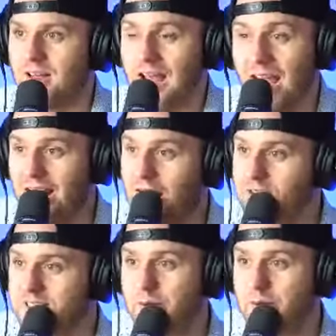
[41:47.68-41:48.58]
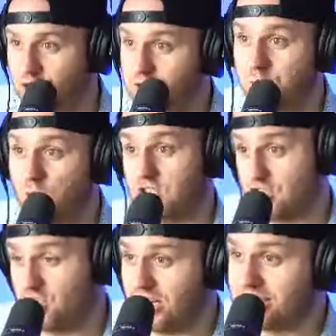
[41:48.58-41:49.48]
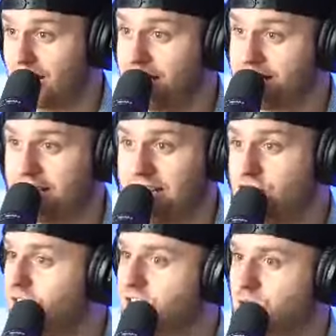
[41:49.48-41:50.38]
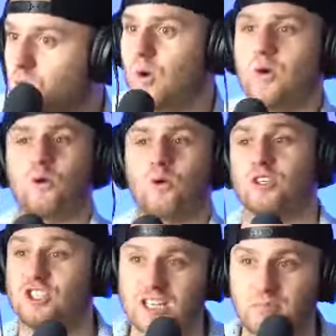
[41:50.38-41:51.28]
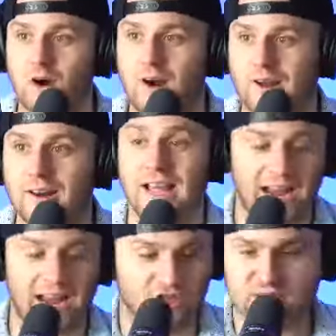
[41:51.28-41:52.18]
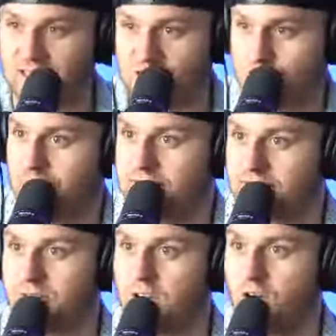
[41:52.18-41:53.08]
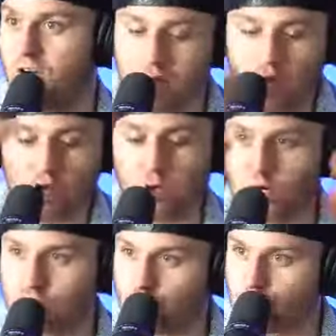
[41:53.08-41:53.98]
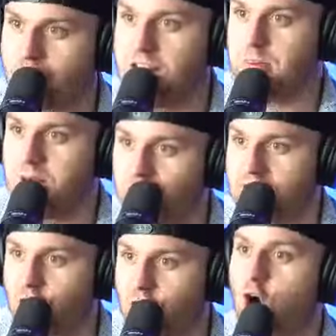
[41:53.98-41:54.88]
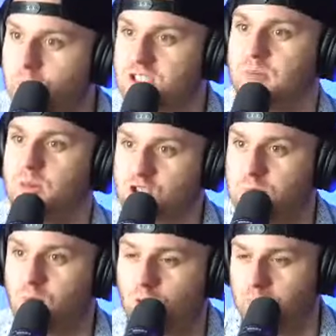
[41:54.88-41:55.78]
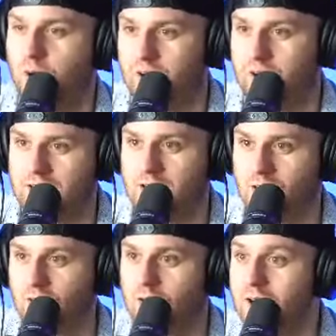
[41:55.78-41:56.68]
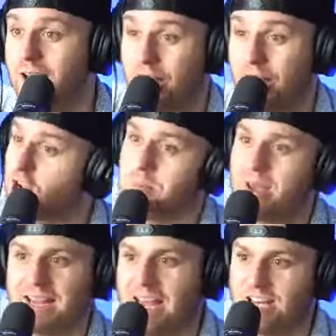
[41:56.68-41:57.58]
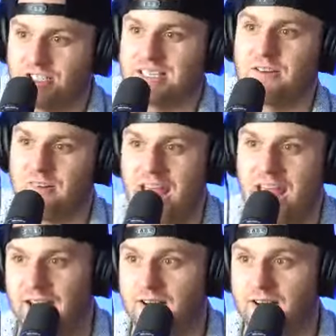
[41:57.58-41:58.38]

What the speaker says: And every time you just post just listed, just sold, or just bought, and just the specs of the home, you are training people that the home is the most important part of the deal. And you can pick an agent out of a hat.